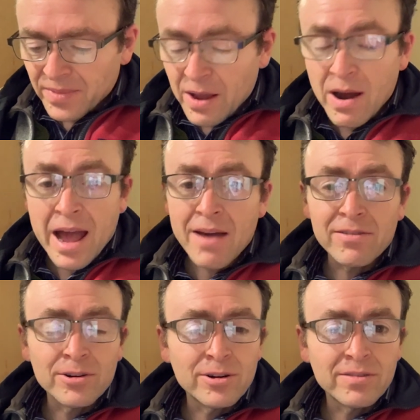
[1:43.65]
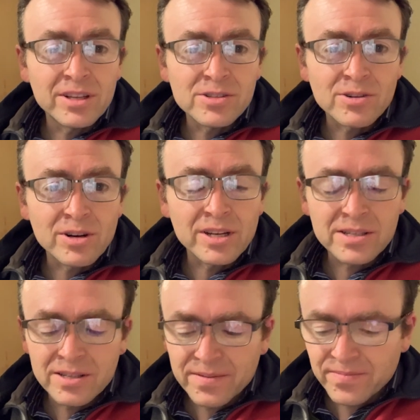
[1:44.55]
Now, I haven't heard of this
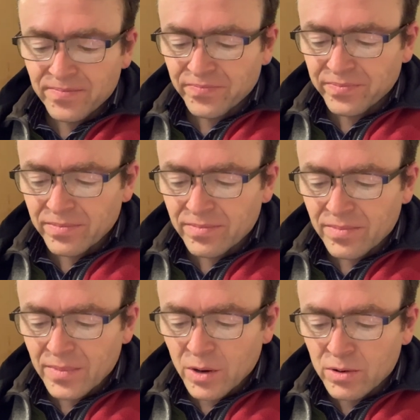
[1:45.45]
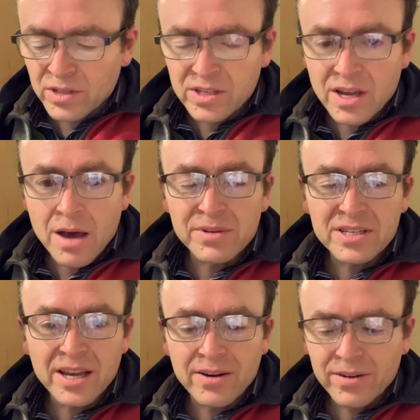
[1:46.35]
artist or this
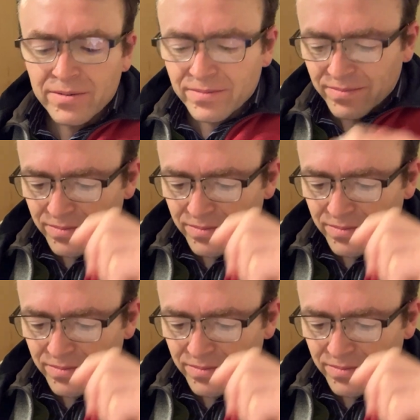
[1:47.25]
commentator,